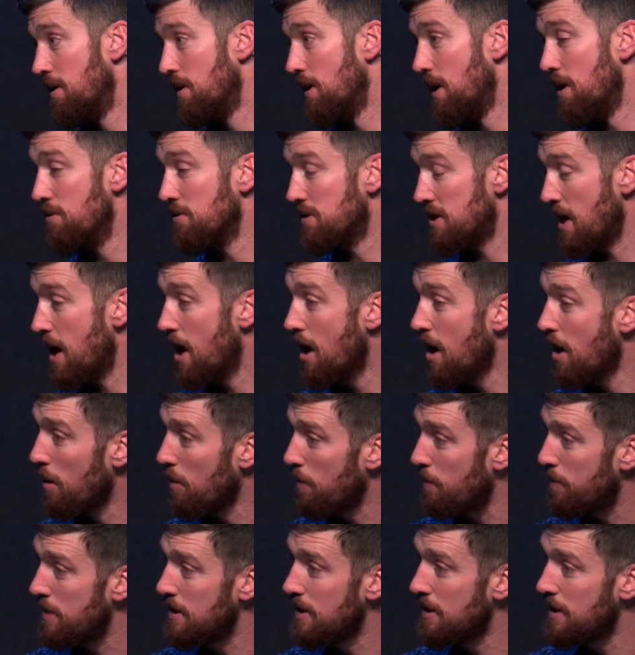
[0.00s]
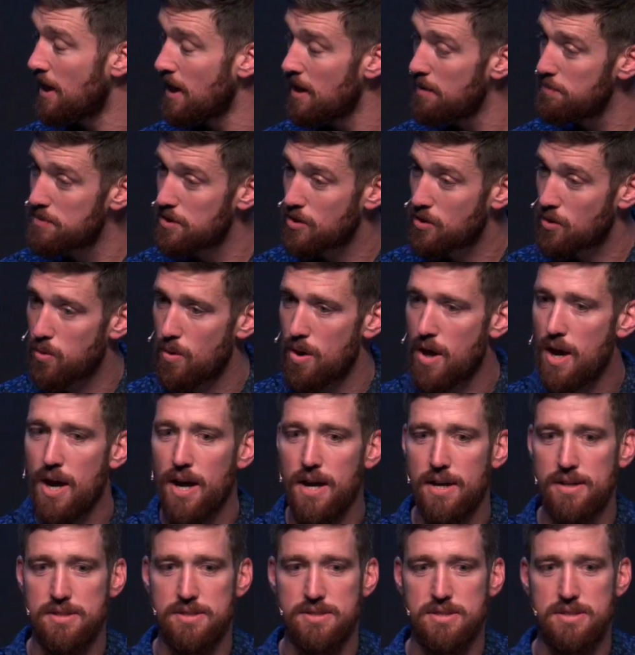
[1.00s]
He was help and he came to
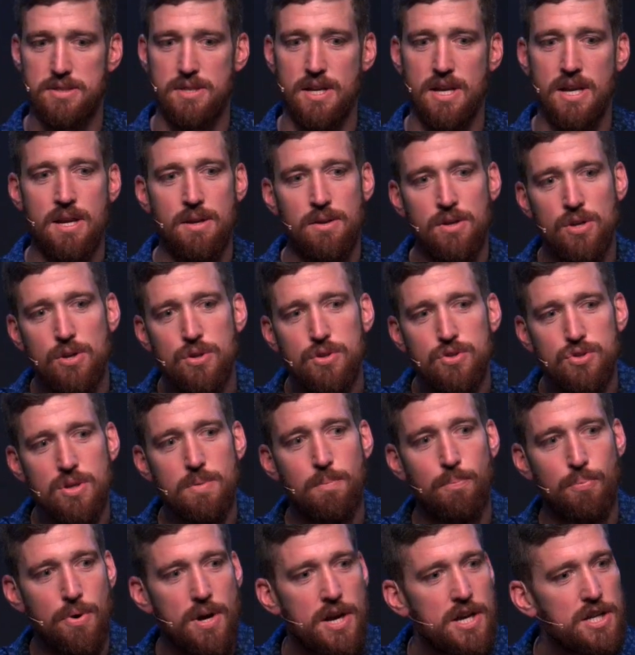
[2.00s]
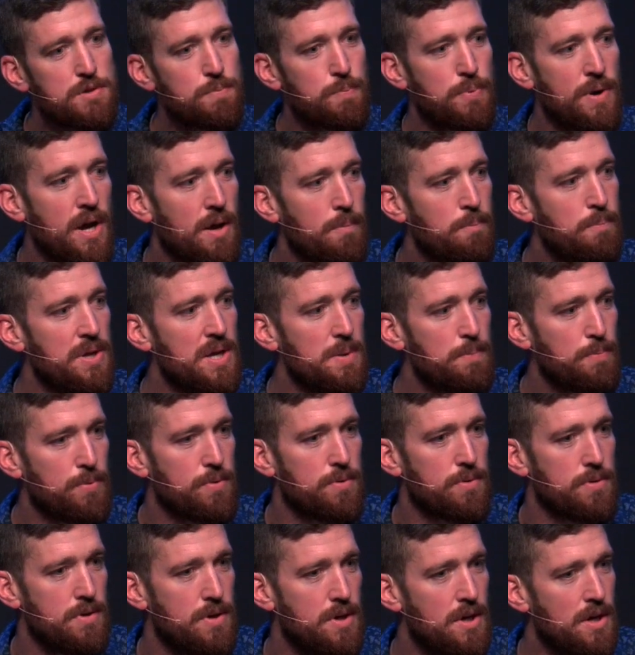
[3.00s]
Christ and he usually breaks proud
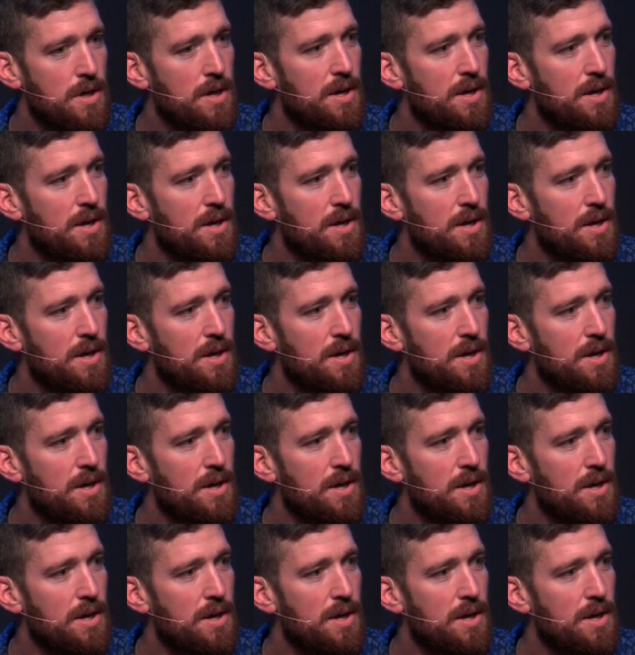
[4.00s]
people